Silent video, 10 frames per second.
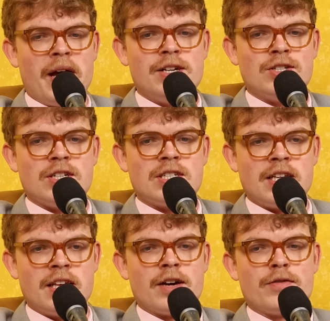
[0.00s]
pages
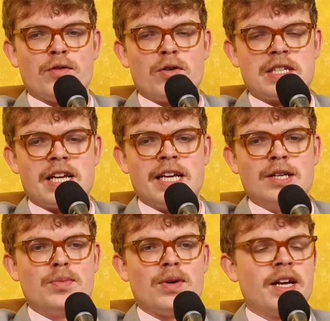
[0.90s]
and then I fall
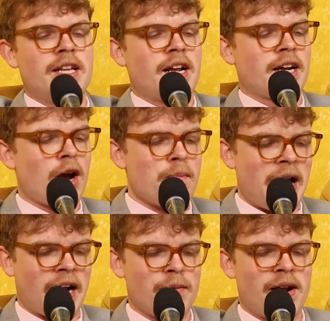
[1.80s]
asleep, and then I go
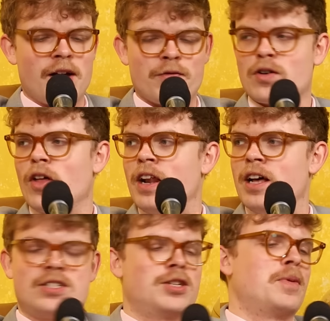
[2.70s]
back and I'm like, I forgot the
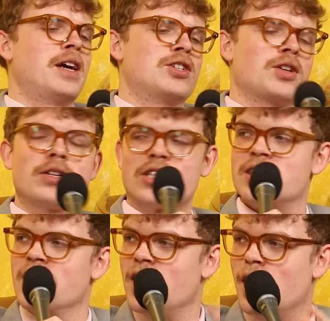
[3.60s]
last 2 pages, so
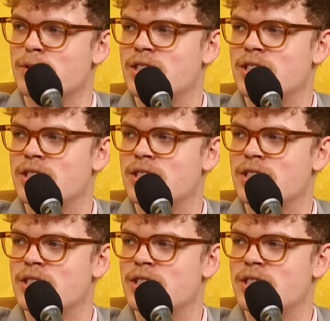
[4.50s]
I'm